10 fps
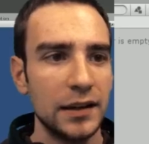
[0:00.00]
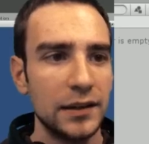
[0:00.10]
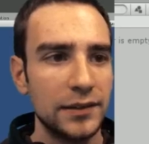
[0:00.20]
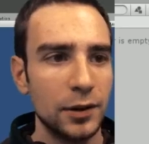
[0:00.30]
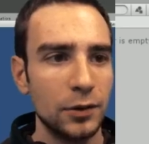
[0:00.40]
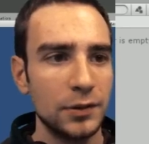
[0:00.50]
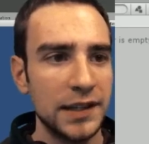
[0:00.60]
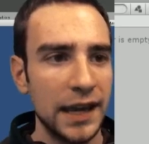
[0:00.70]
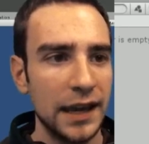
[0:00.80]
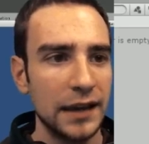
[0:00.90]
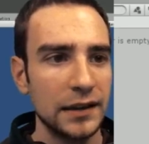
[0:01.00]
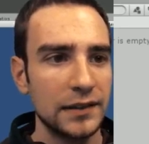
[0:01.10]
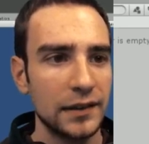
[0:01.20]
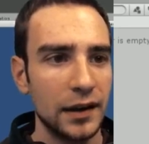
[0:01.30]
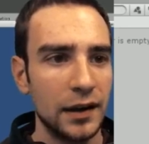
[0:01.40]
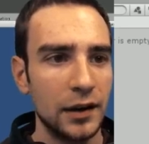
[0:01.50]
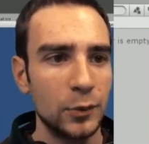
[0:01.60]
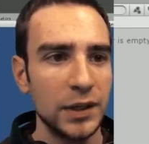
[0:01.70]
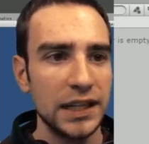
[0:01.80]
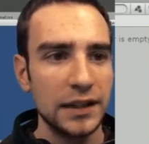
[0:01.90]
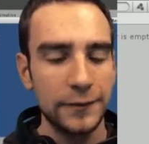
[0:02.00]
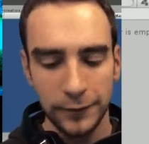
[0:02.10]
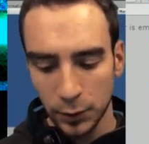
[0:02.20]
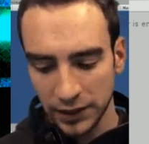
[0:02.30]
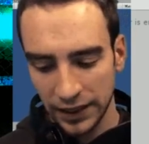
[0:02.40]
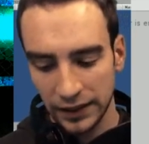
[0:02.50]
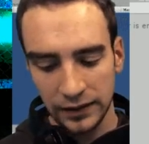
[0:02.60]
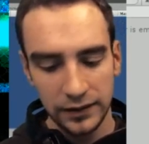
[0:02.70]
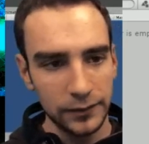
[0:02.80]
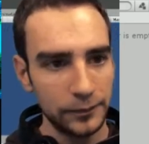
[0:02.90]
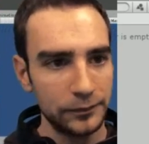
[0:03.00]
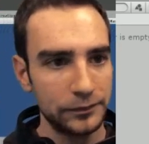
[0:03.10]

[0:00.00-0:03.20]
So, tags, uh, we need four tags,